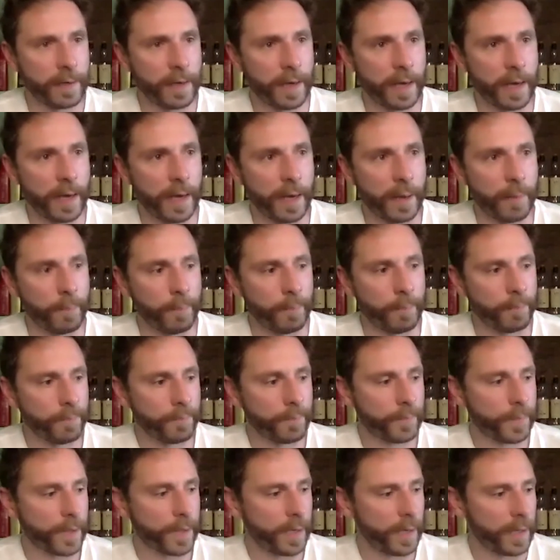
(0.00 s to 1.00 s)

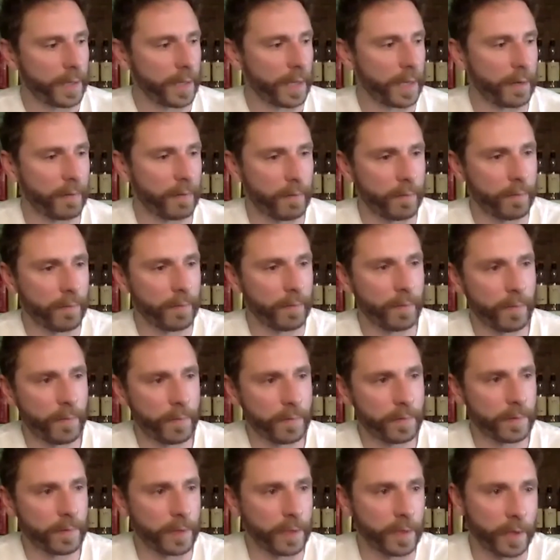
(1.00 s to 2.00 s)
And then,
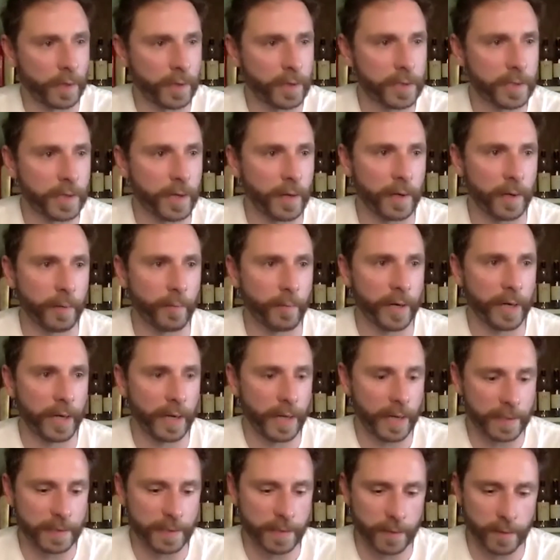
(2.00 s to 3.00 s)
you know, you slowly
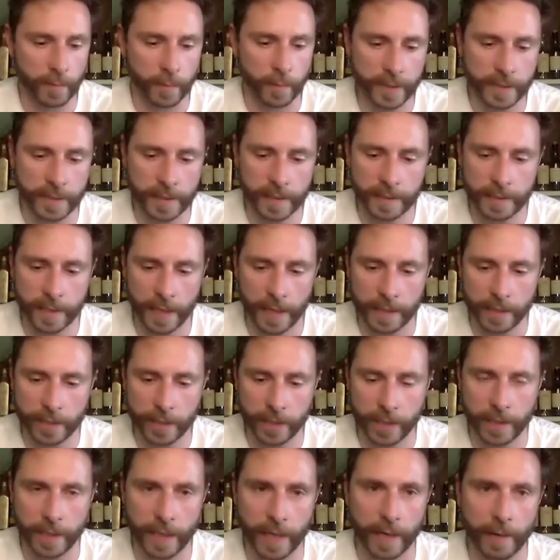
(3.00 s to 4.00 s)
realise that the whiskey's
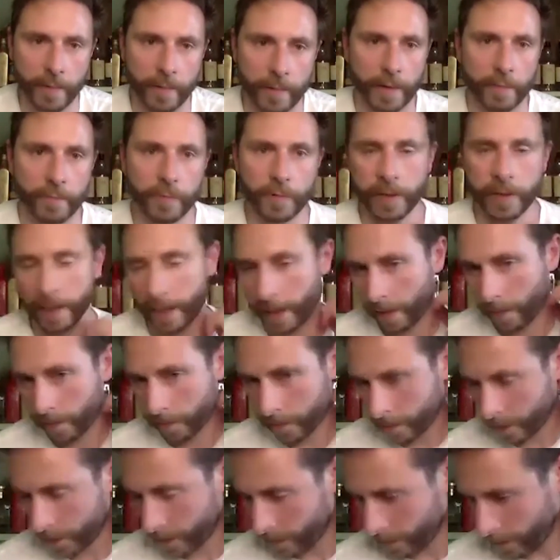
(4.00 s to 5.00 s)
aging there, and everything
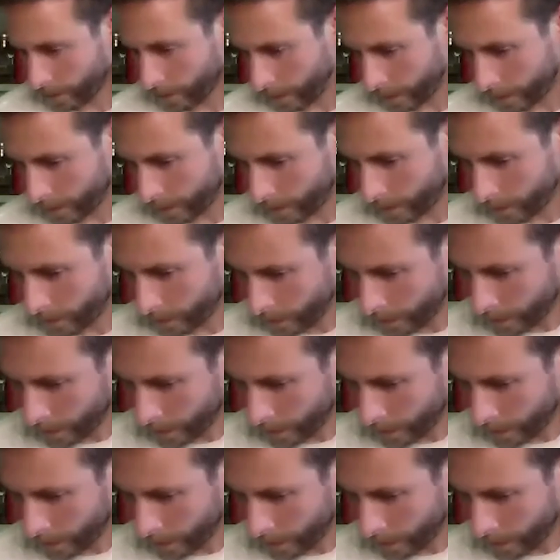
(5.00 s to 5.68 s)
else is